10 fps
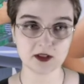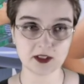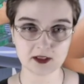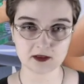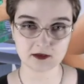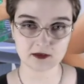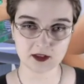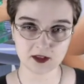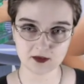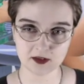I can
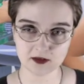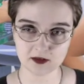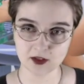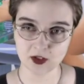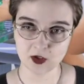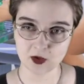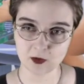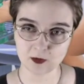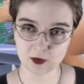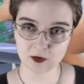even
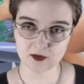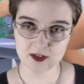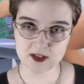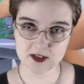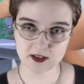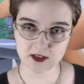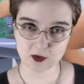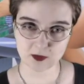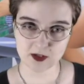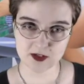move this a
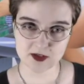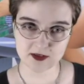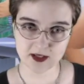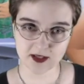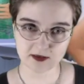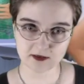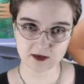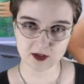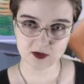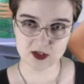little bit so that
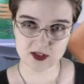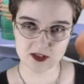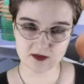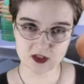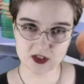we just